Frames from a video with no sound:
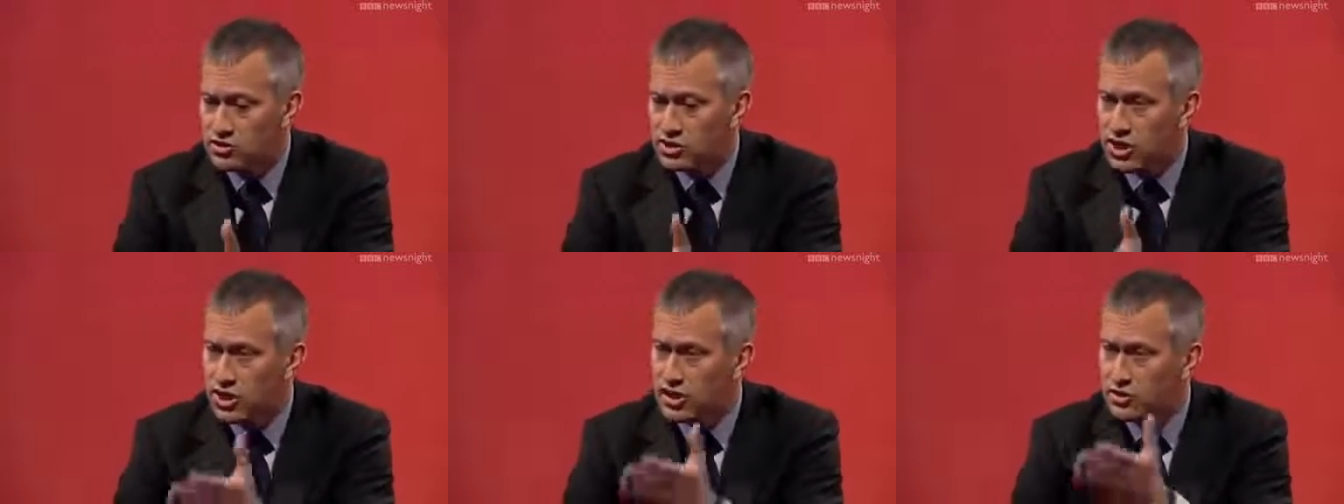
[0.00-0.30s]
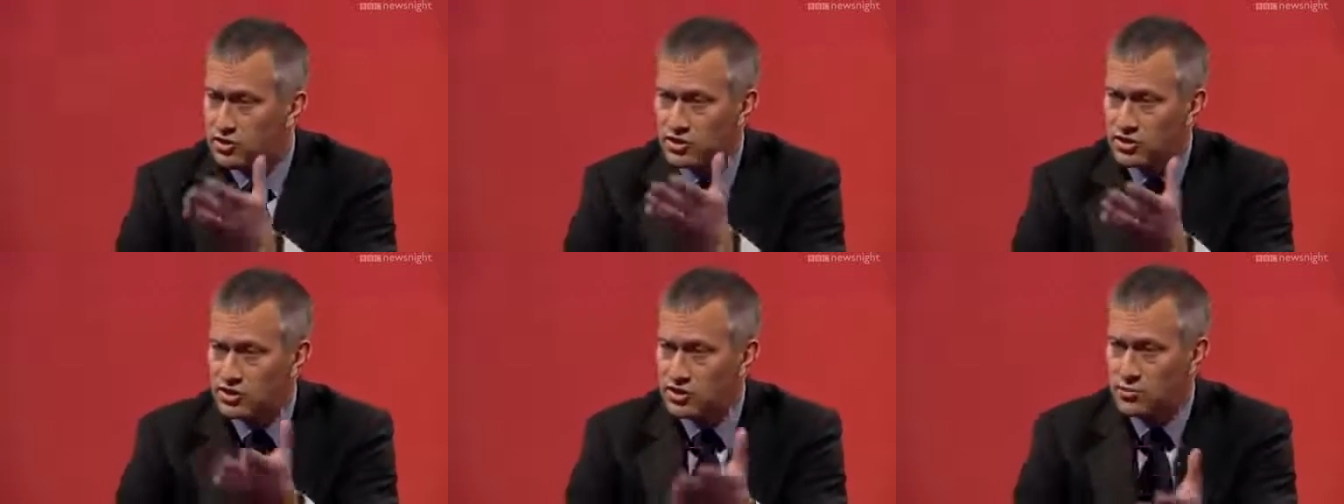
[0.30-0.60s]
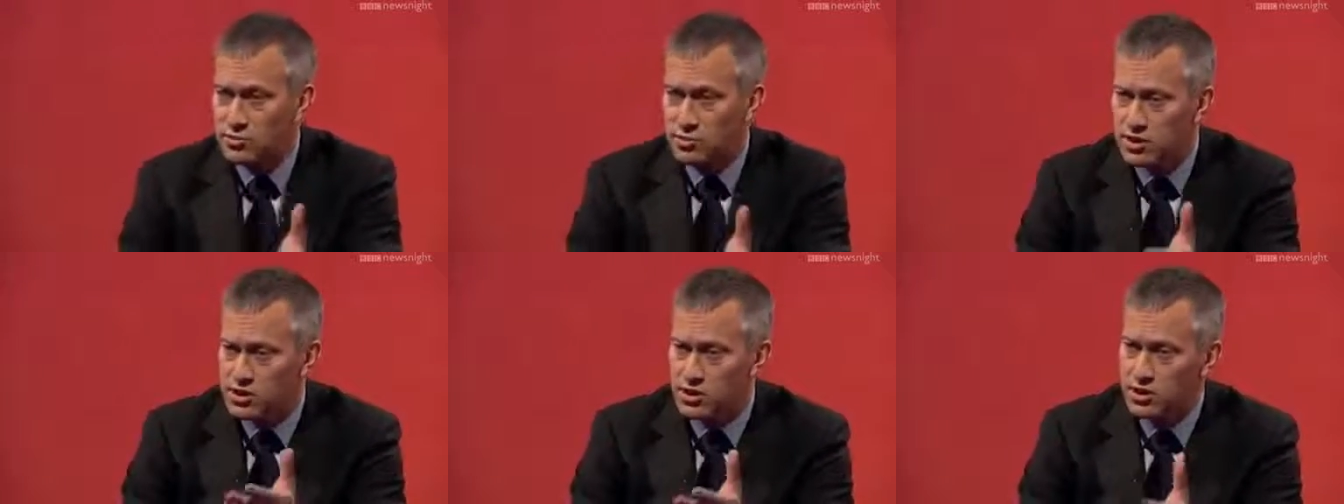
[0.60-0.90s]
need to change, that
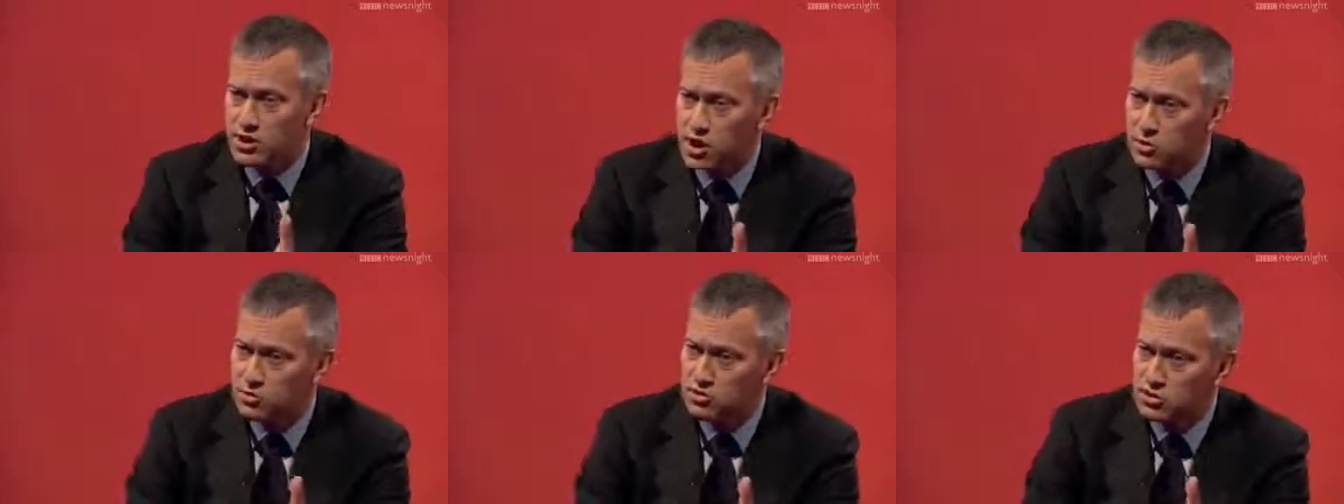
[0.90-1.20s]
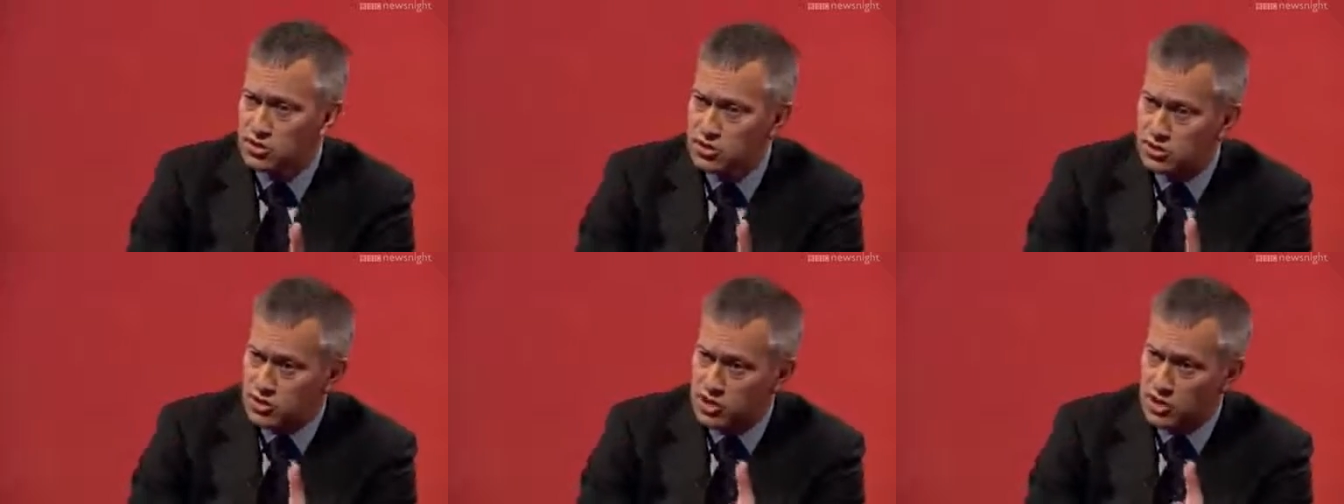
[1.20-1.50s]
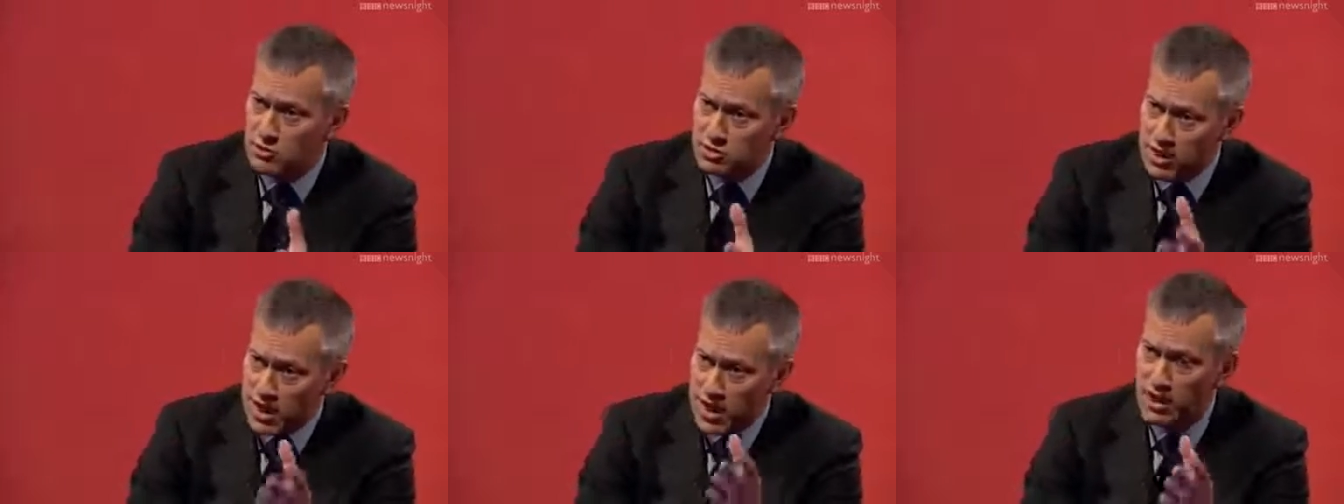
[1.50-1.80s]
the bigger oh. cups need
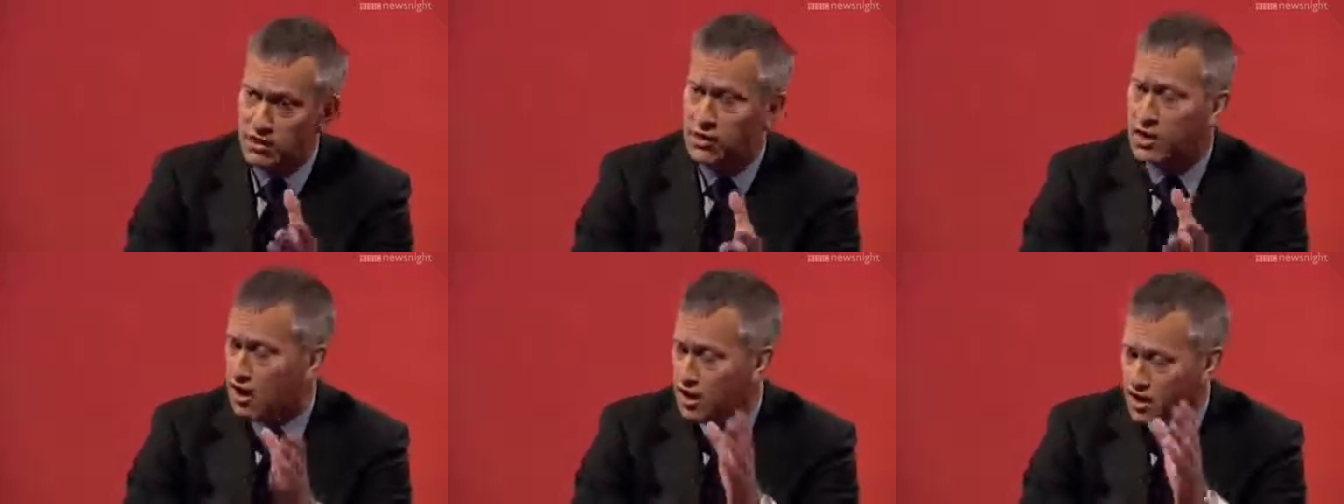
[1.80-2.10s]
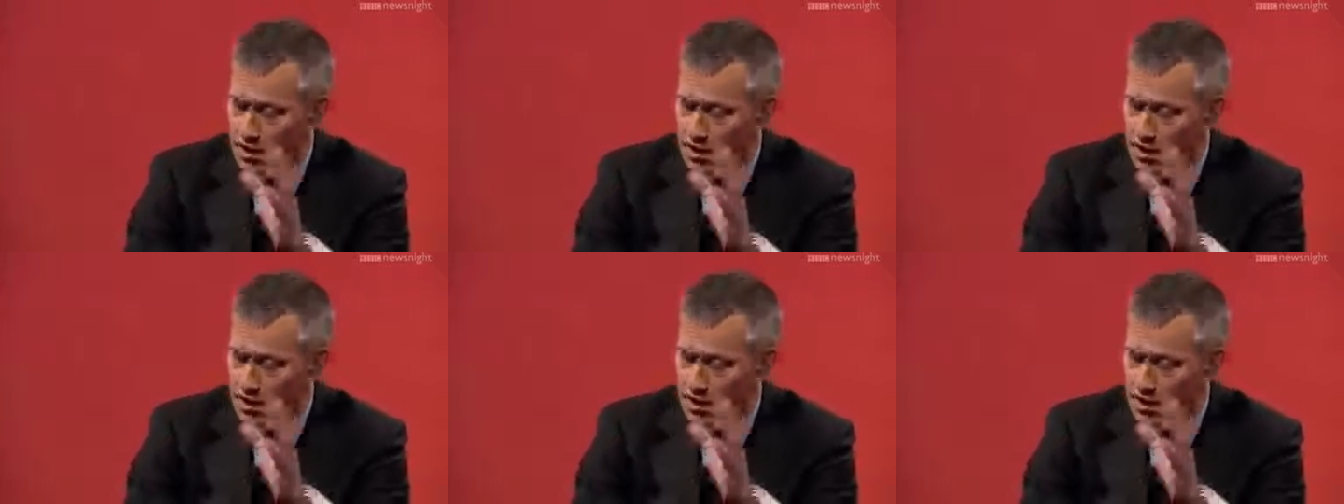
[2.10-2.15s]
to come down.